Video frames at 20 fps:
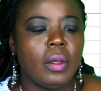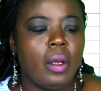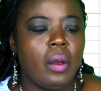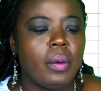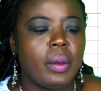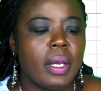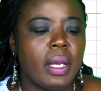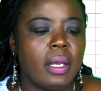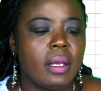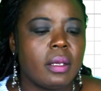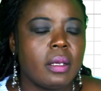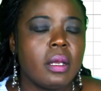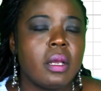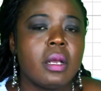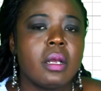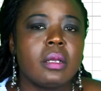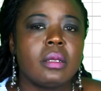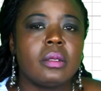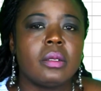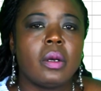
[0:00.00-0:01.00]
Okay,
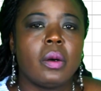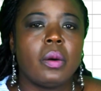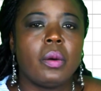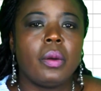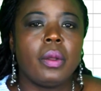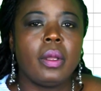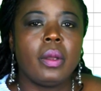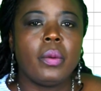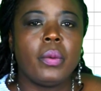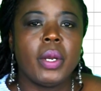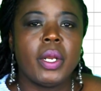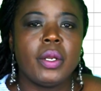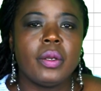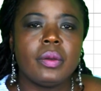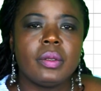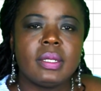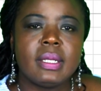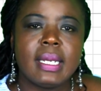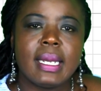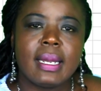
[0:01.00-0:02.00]
so when
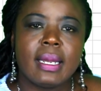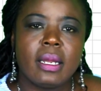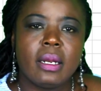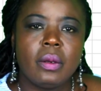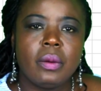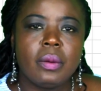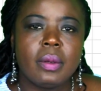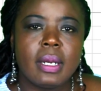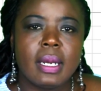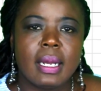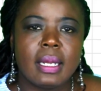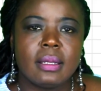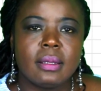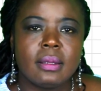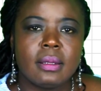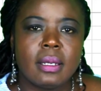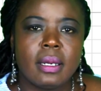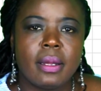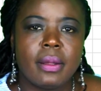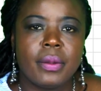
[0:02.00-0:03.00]
you take a look
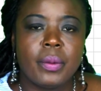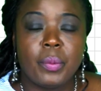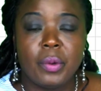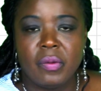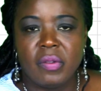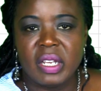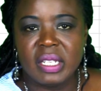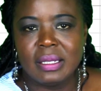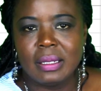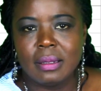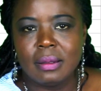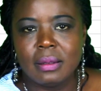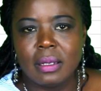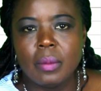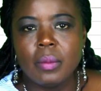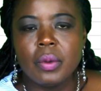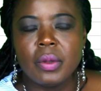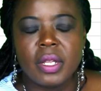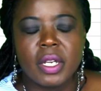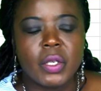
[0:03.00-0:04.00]
at the previous
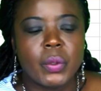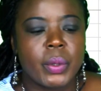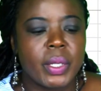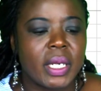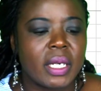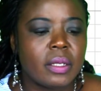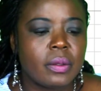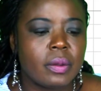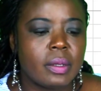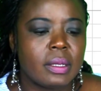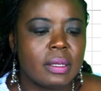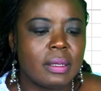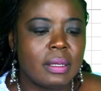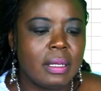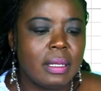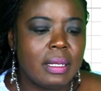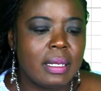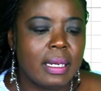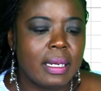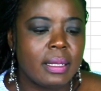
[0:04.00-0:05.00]
example that we had
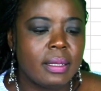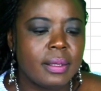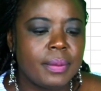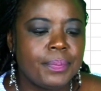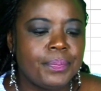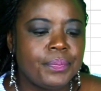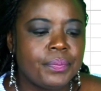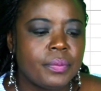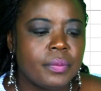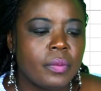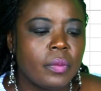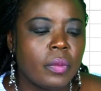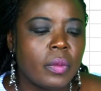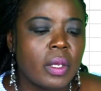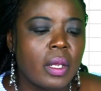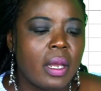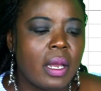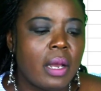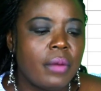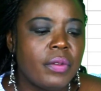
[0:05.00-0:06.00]
considered,
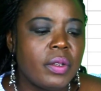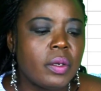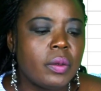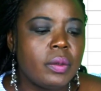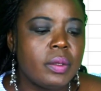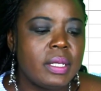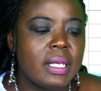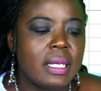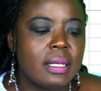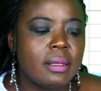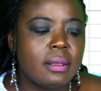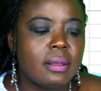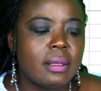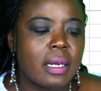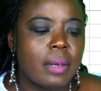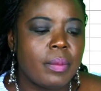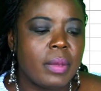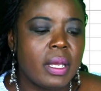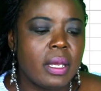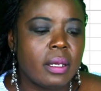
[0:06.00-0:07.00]
I've included
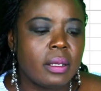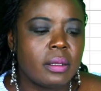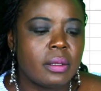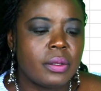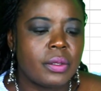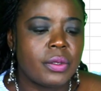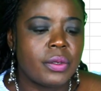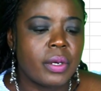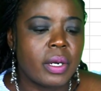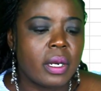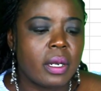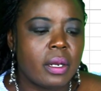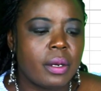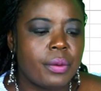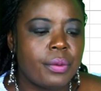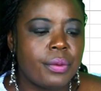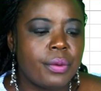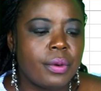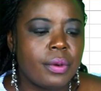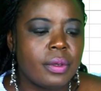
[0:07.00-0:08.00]
some extra
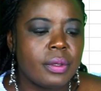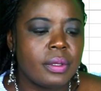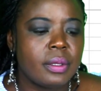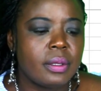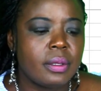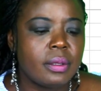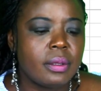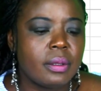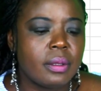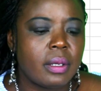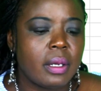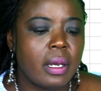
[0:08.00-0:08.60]
rows.